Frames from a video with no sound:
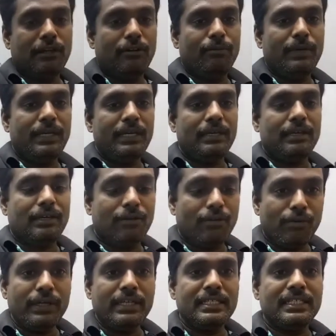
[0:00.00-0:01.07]
will be
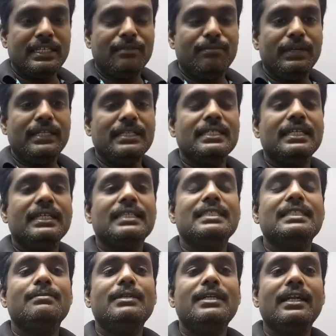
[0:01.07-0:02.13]
coincide, means it is
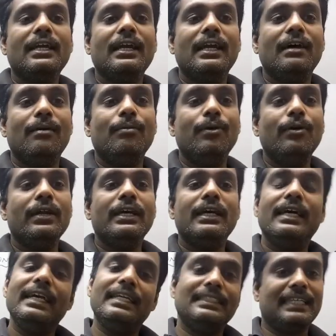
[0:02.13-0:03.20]
symmetrical about
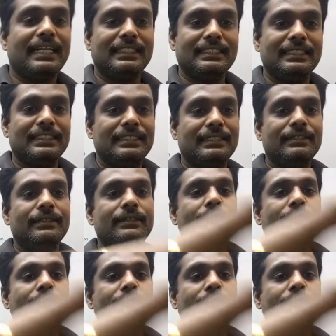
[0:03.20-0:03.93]
x-axis.